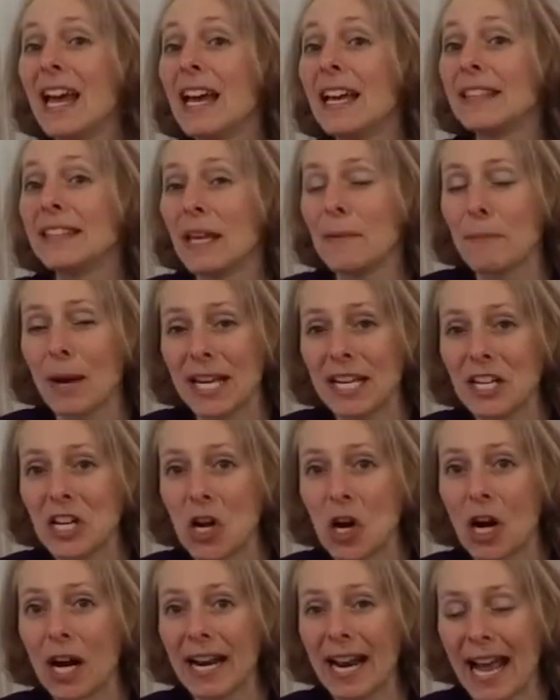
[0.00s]
they might
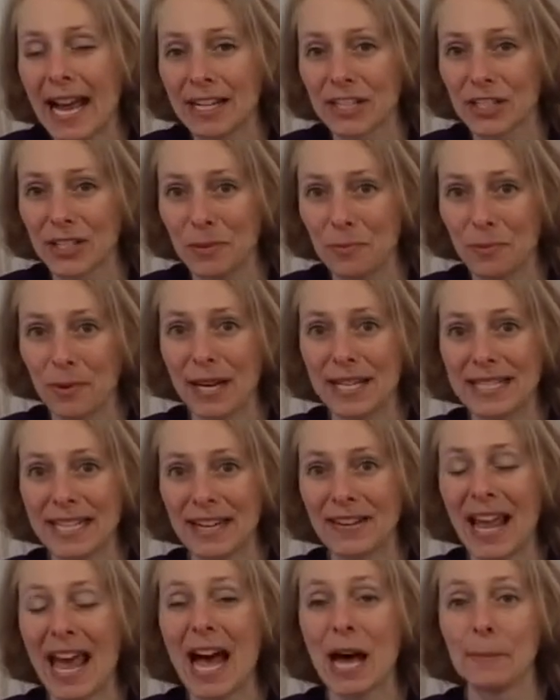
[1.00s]
not actually break
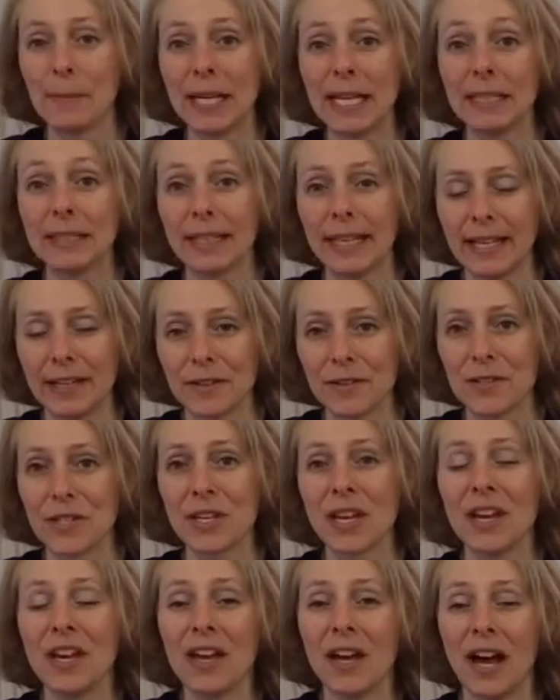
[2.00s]
down how many layers
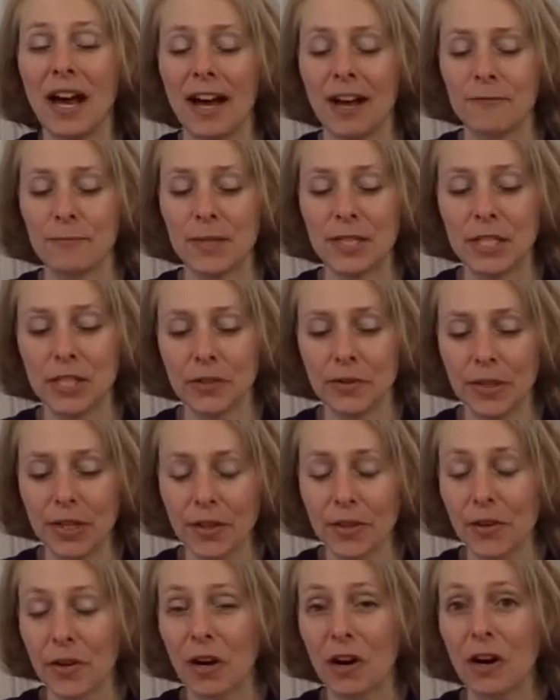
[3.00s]
of material
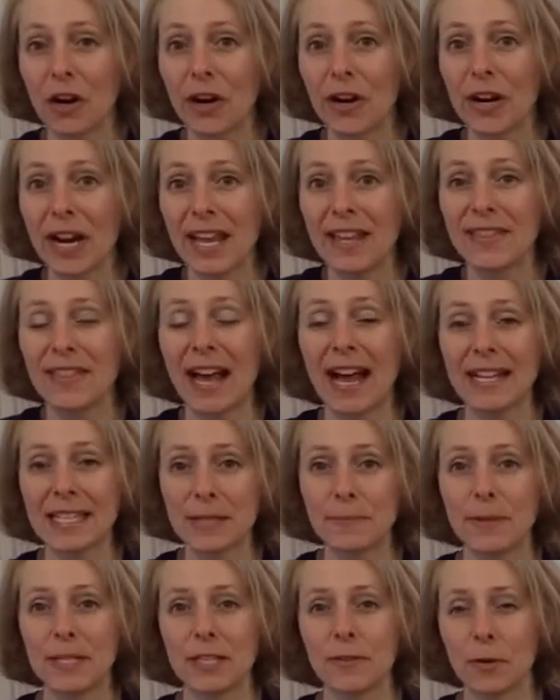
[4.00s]
there are in that
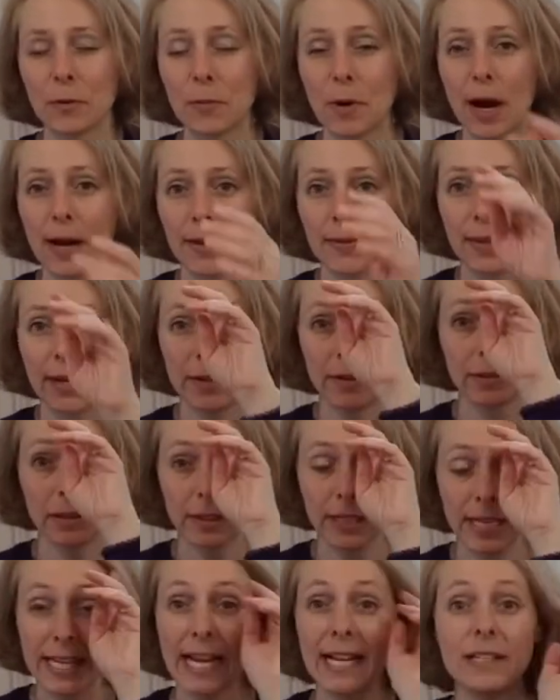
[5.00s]
specific product that you're
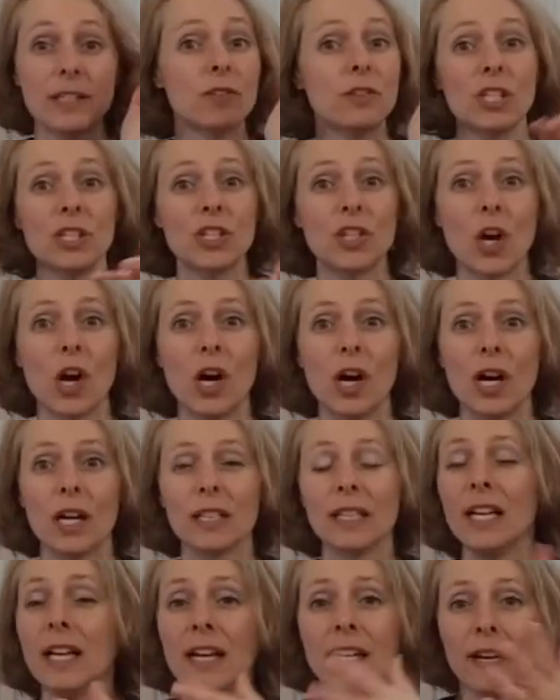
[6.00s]
looking at. So just call.
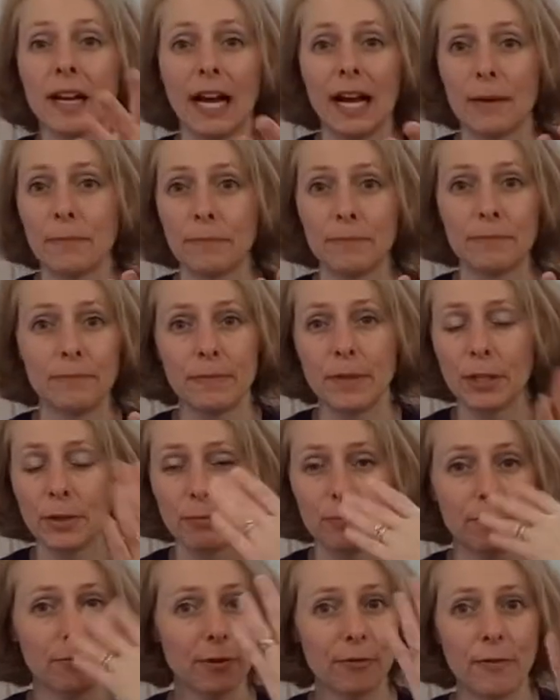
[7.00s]
They'll
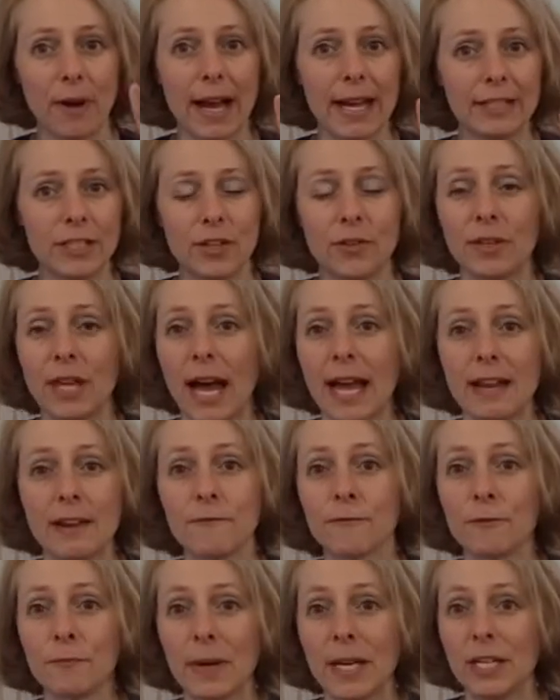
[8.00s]
provide you that
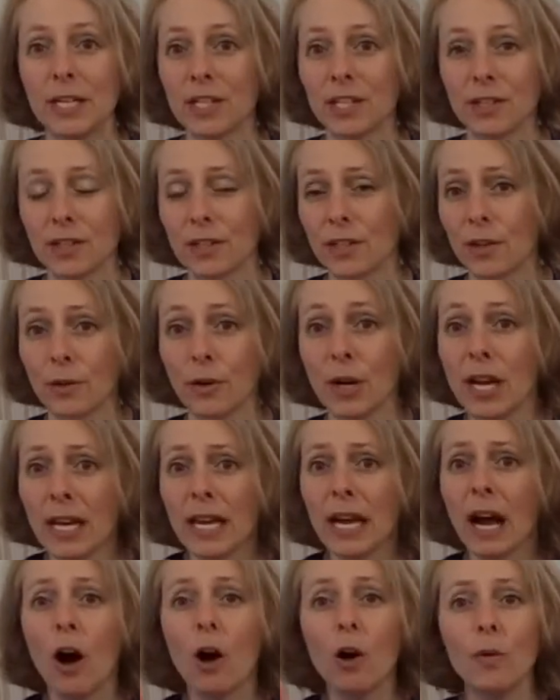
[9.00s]
information. So
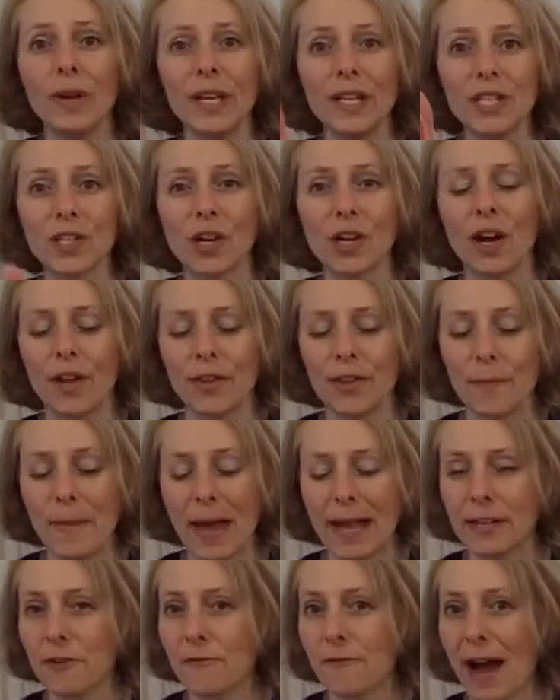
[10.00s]
always call the
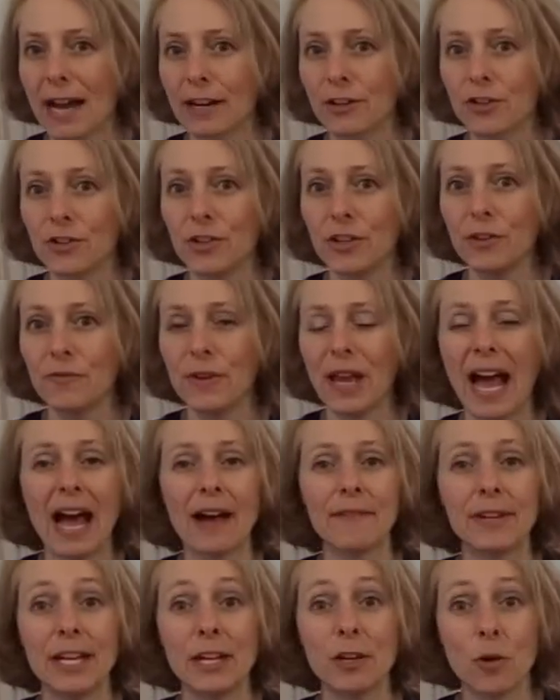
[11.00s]
manufacturer if you
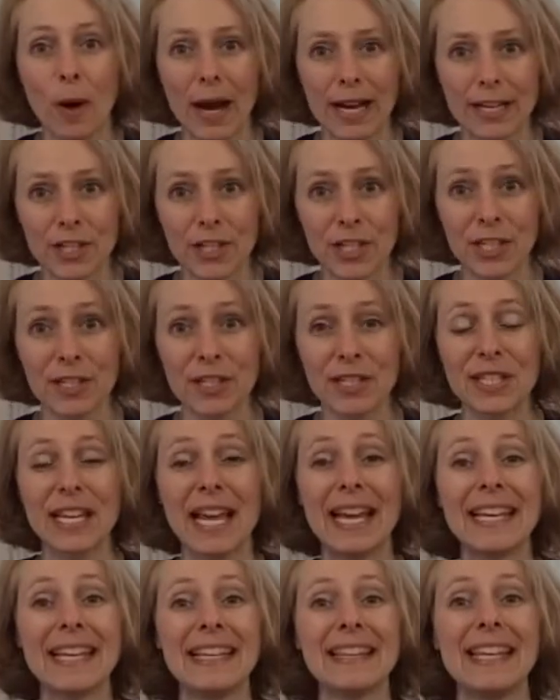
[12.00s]
have any questions
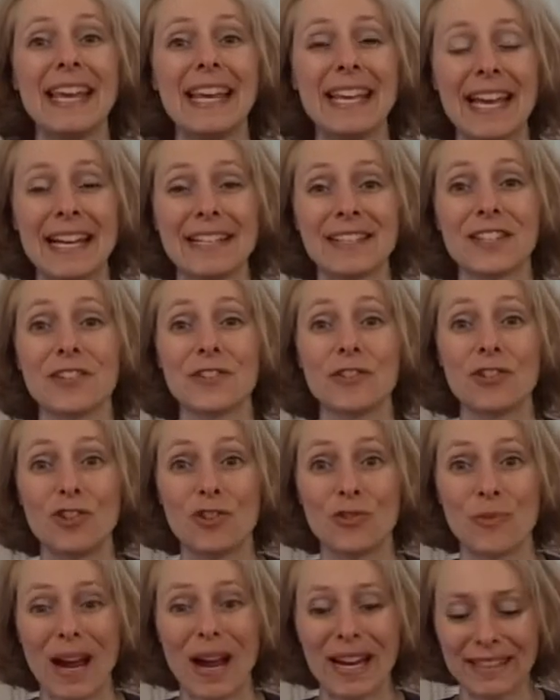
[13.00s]
and get the answers
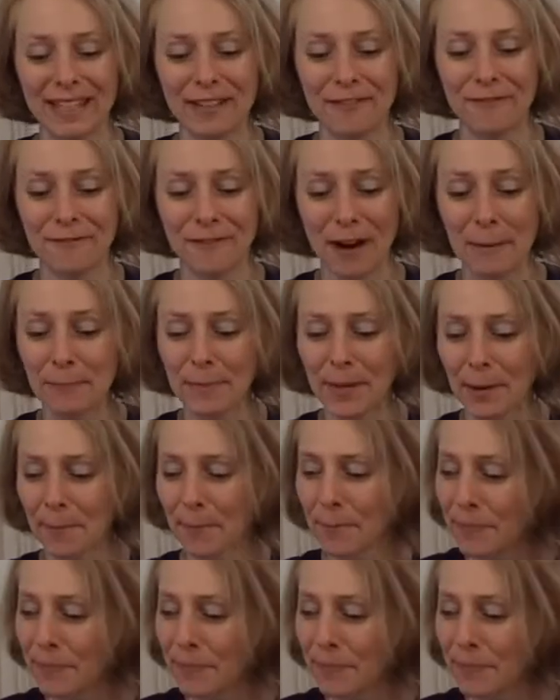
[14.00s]
directly from them,